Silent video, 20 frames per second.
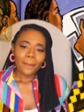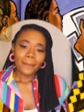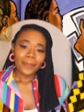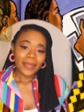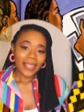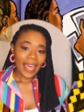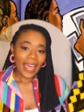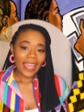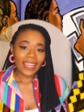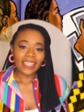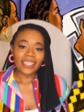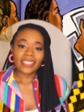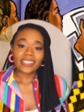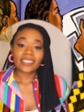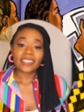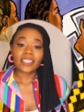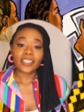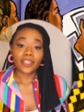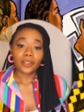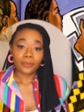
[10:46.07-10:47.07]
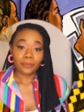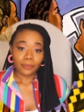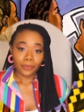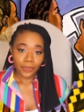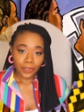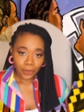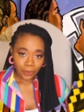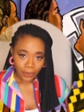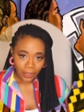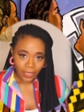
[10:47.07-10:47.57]
Black is
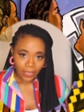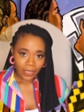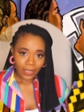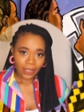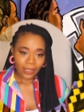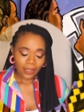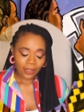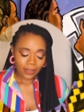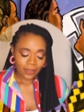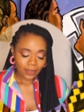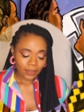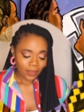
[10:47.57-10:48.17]
community.